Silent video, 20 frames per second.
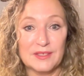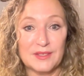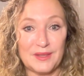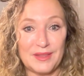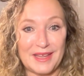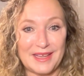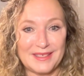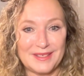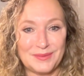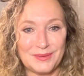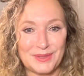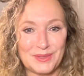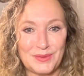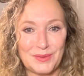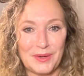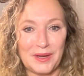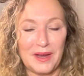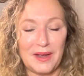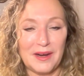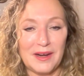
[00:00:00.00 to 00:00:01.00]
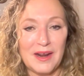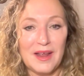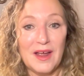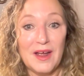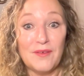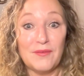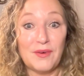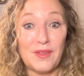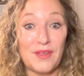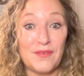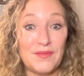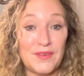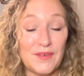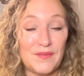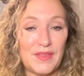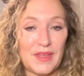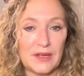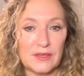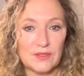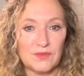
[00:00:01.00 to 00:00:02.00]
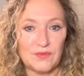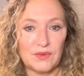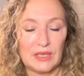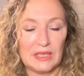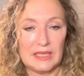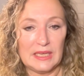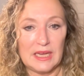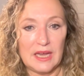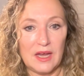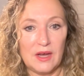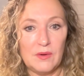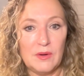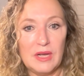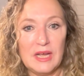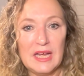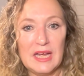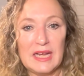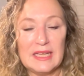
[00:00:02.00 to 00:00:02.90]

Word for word: so that's what's going on for the fifth house for leo